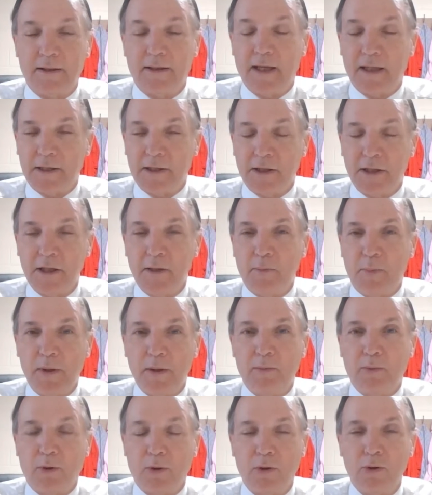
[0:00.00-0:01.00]
Did they see
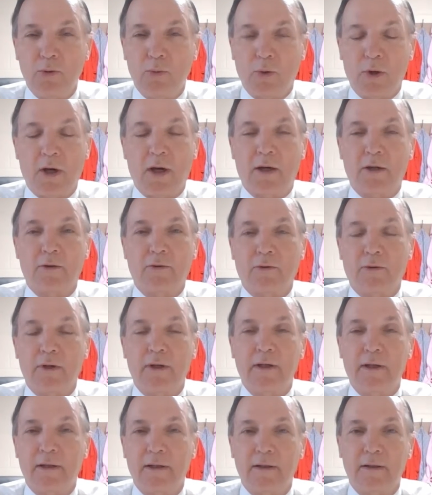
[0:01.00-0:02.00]
people who were
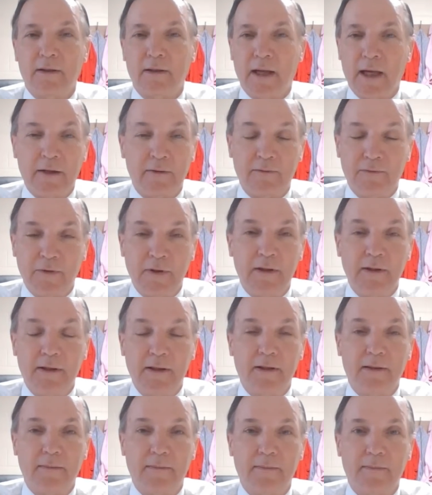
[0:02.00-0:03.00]
hungry and
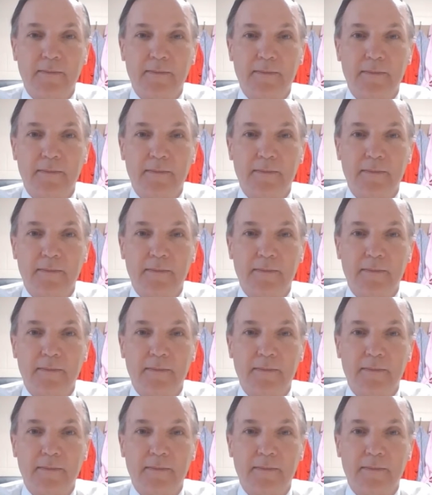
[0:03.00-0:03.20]
feed them?